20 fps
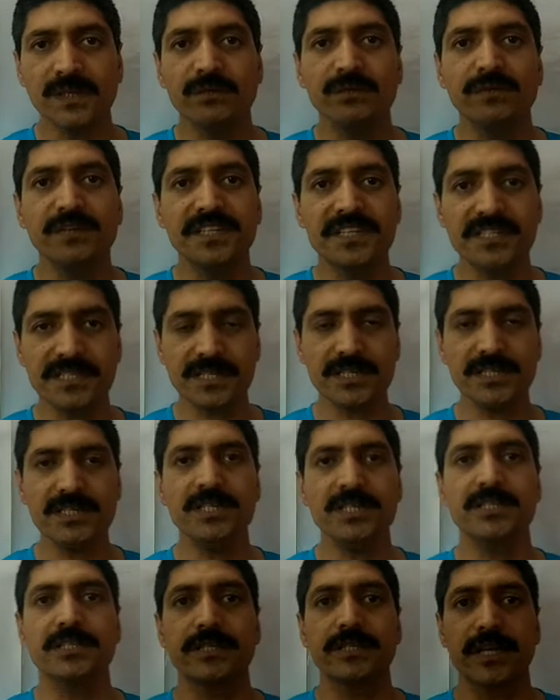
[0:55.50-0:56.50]
We will discuss
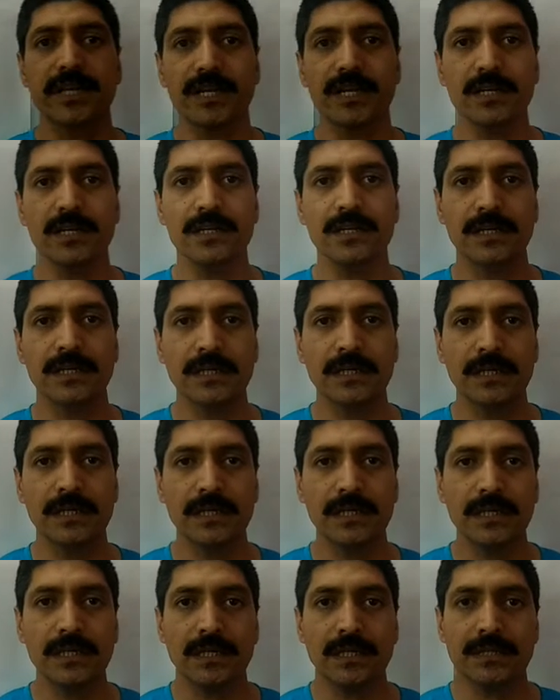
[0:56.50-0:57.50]
in detail
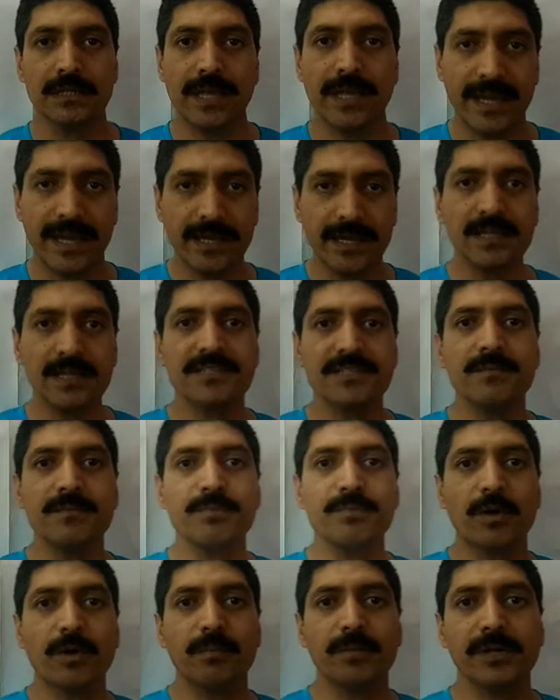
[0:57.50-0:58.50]
the angle
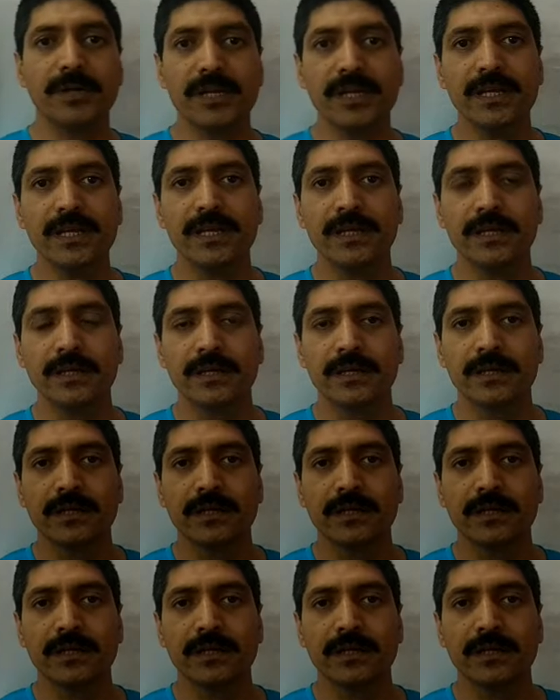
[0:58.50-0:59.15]
sum property,